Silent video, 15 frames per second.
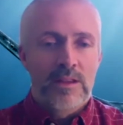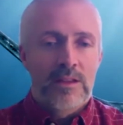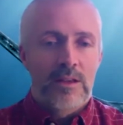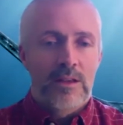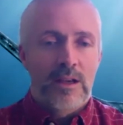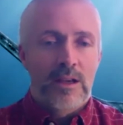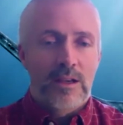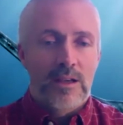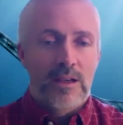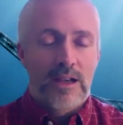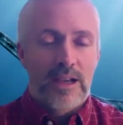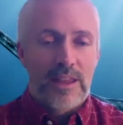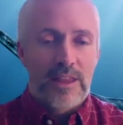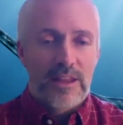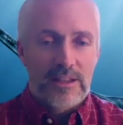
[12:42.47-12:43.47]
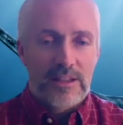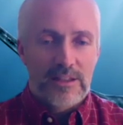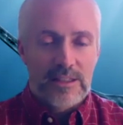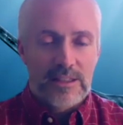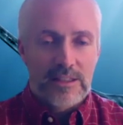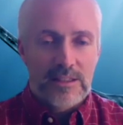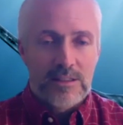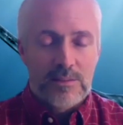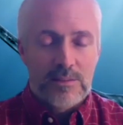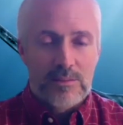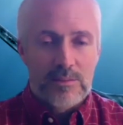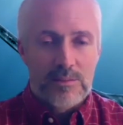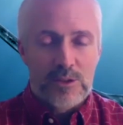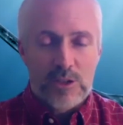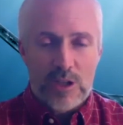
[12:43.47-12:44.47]
I think that
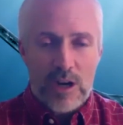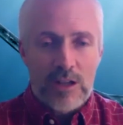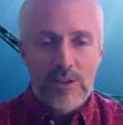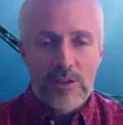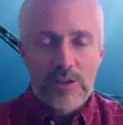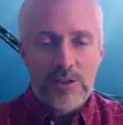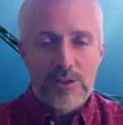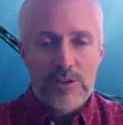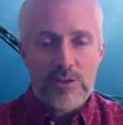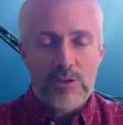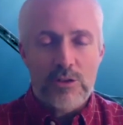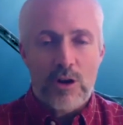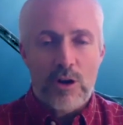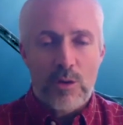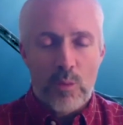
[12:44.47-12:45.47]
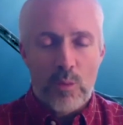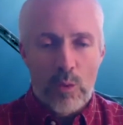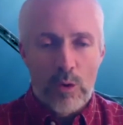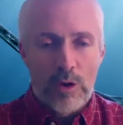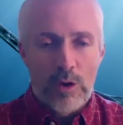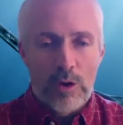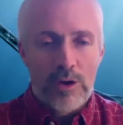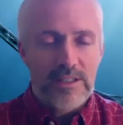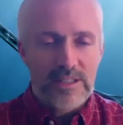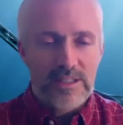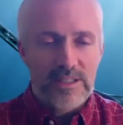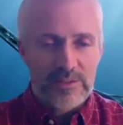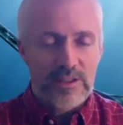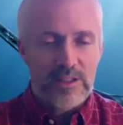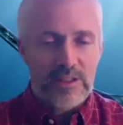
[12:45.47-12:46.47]
scholars work
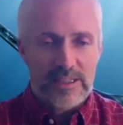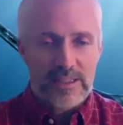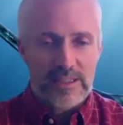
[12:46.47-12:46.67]
differently.